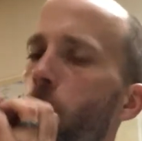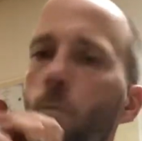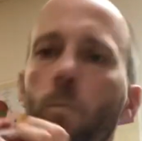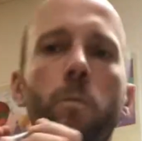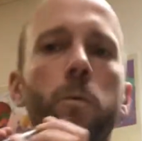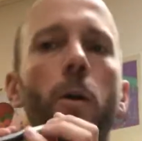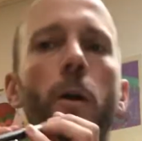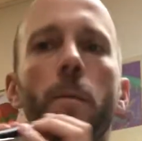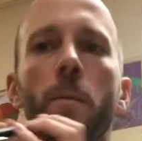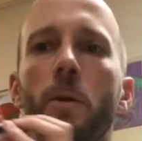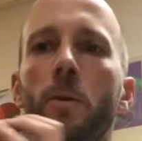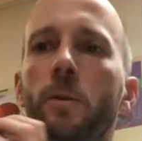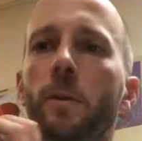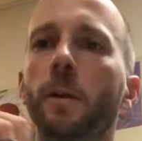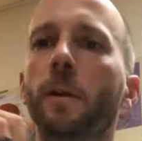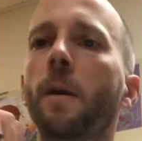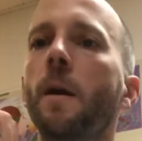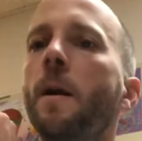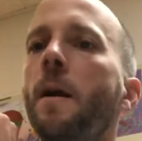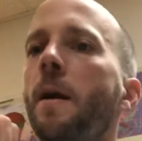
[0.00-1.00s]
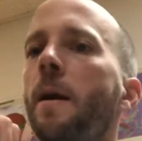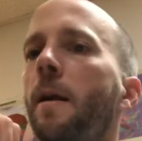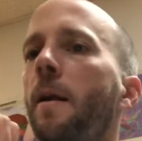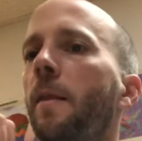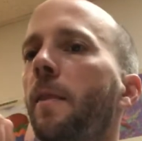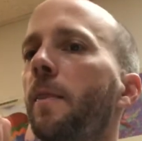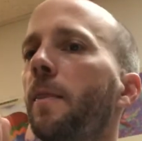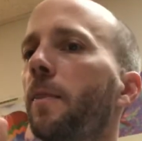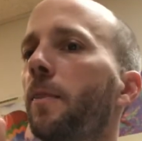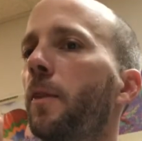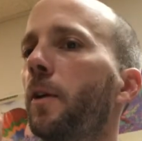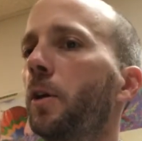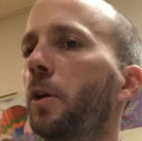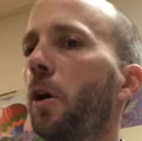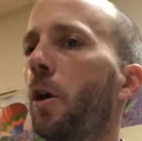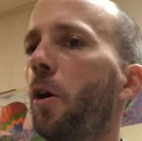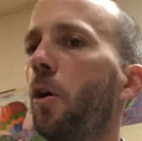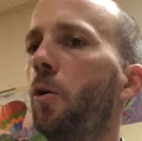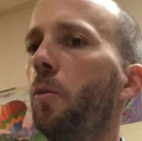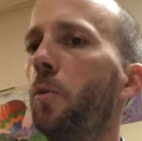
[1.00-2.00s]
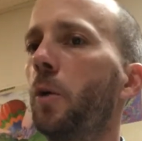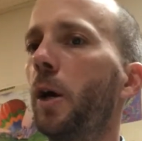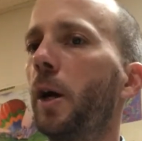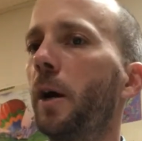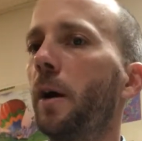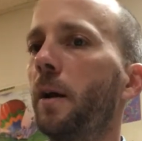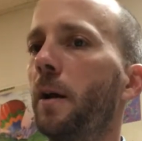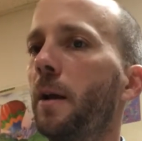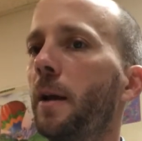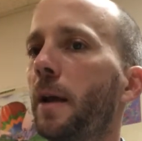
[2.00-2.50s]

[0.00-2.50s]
Great music. The cobra